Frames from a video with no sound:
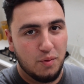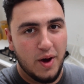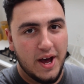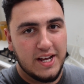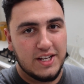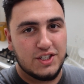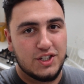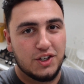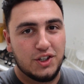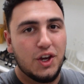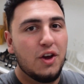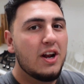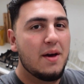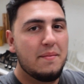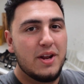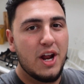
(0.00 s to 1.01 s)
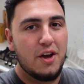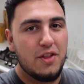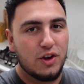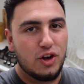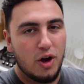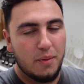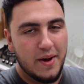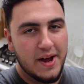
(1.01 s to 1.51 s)
ways. So you let me know in
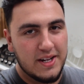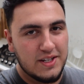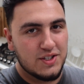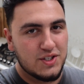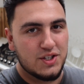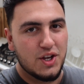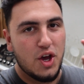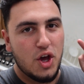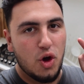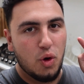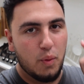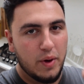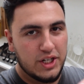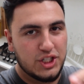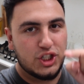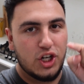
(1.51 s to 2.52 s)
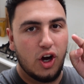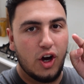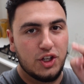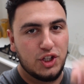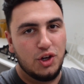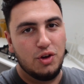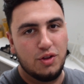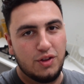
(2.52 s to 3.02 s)
the comments which
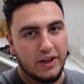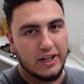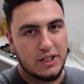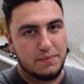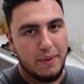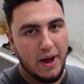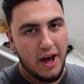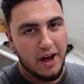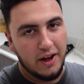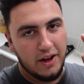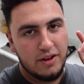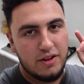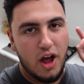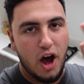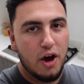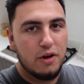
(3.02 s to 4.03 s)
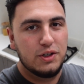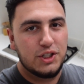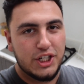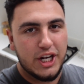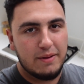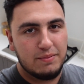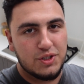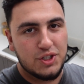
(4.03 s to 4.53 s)
car you think's better, OG
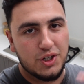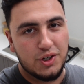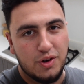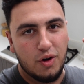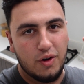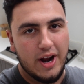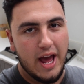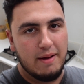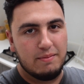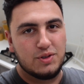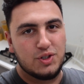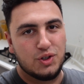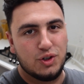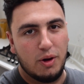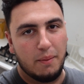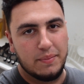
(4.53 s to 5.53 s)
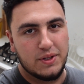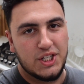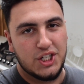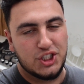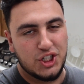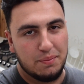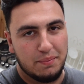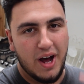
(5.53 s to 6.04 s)
M2 or an M2
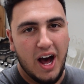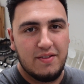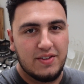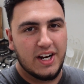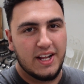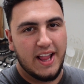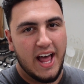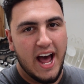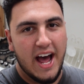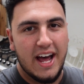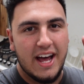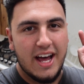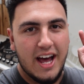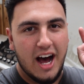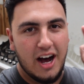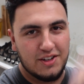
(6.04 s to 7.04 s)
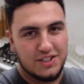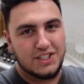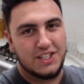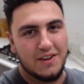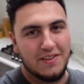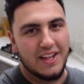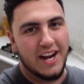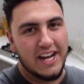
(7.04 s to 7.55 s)
Competition. But other than that, I'll
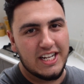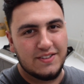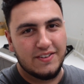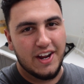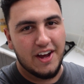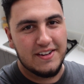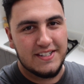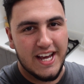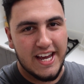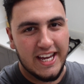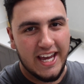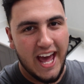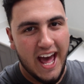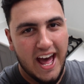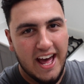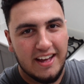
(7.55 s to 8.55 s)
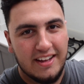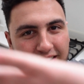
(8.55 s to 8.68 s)
see you in the next video. Take care.